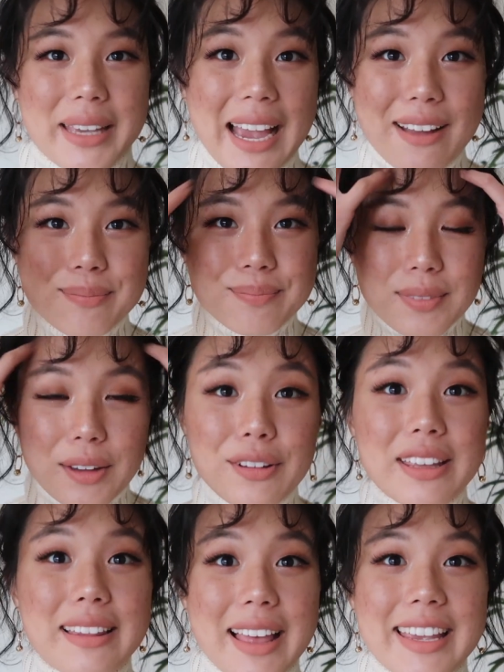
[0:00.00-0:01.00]
But yeah, I
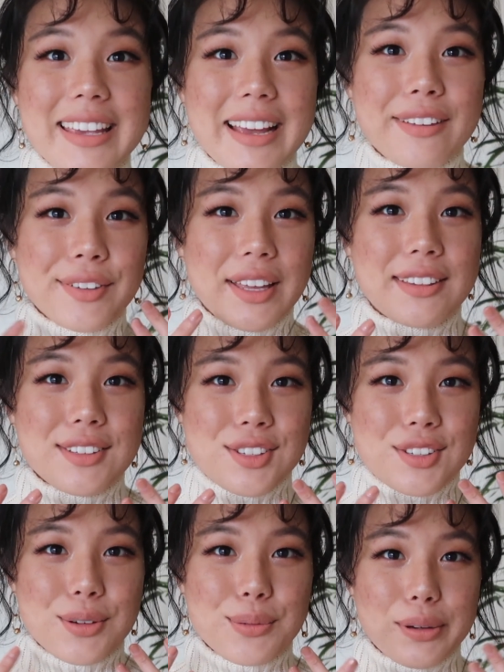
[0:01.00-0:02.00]
really like it. I feel like this
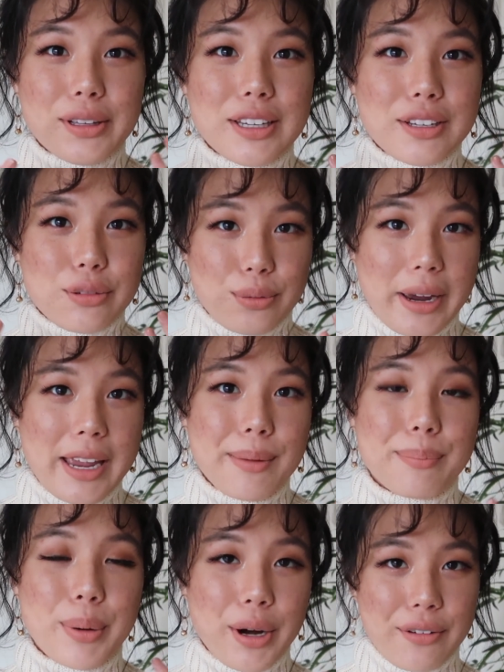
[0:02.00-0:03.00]
is a really
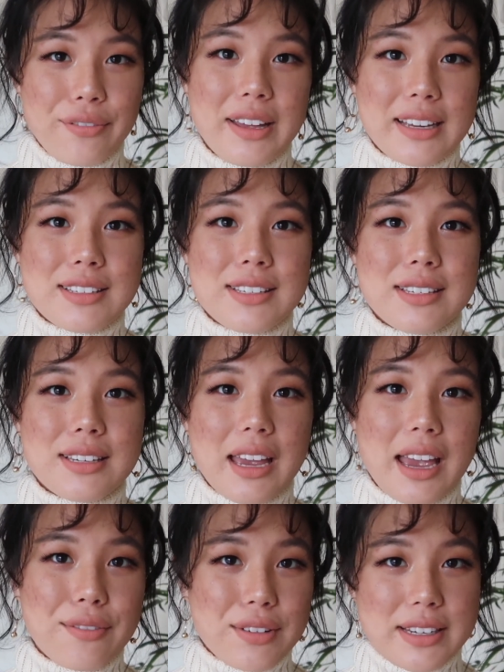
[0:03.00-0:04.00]
great, perfect,
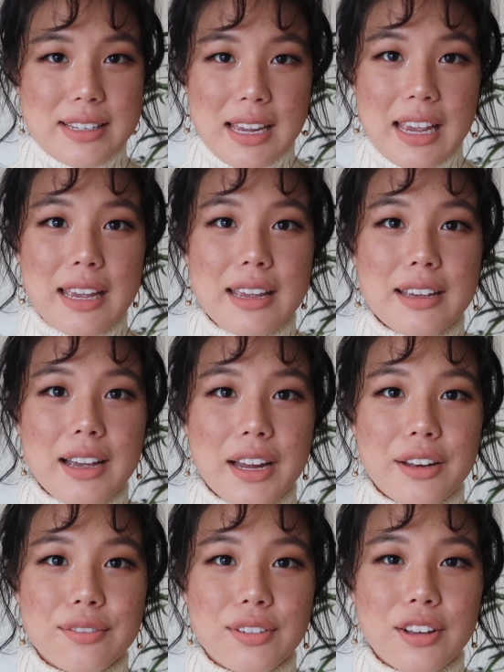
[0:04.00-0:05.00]
everyday
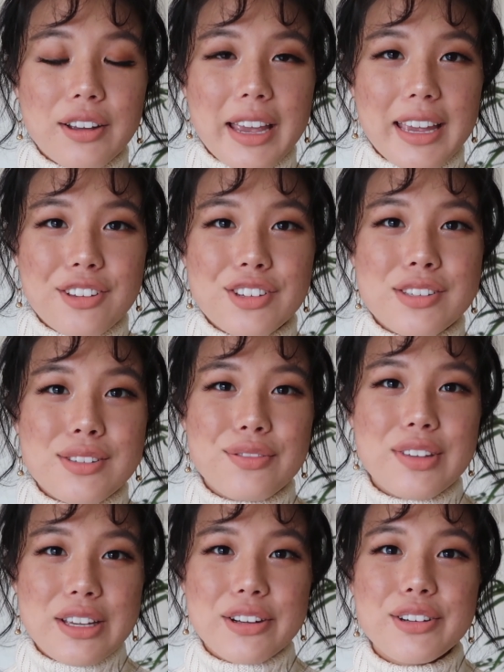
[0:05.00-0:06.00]
kind of look. It
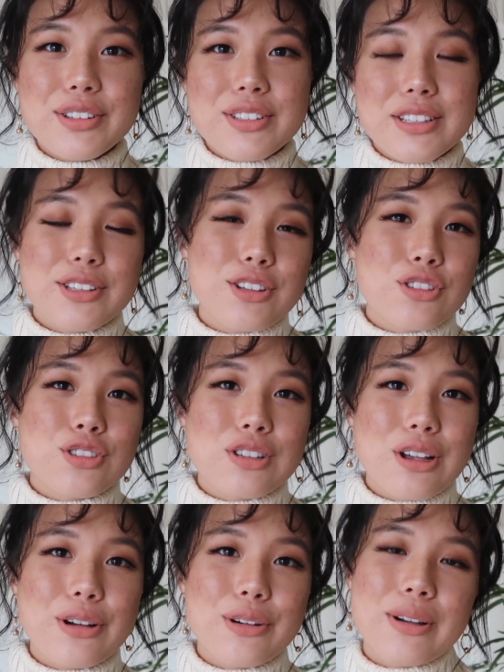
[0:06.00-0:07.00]
just feels and looks
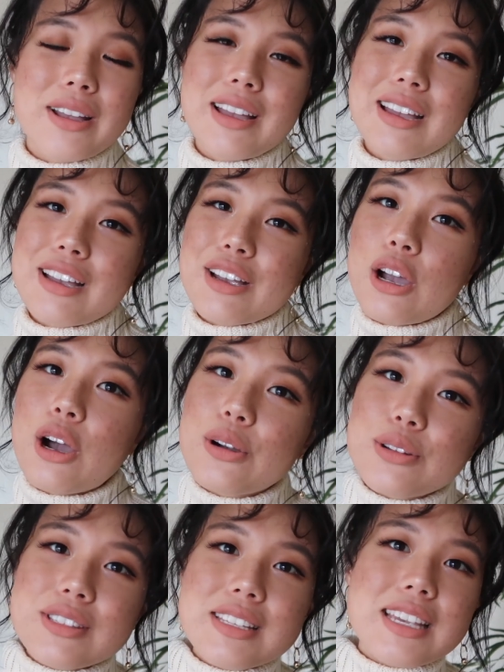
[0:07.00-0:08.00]
so
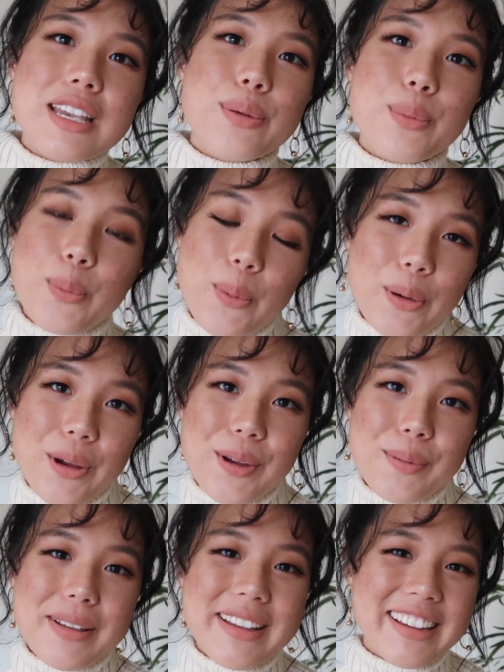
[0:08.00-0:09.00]
cozy and
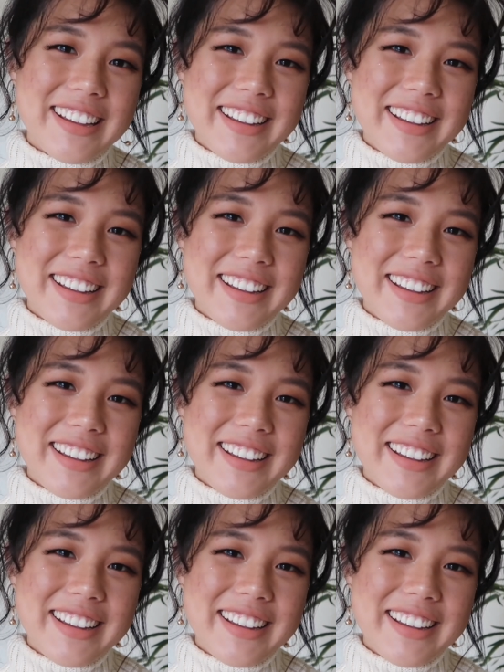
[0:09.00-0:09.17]
warm.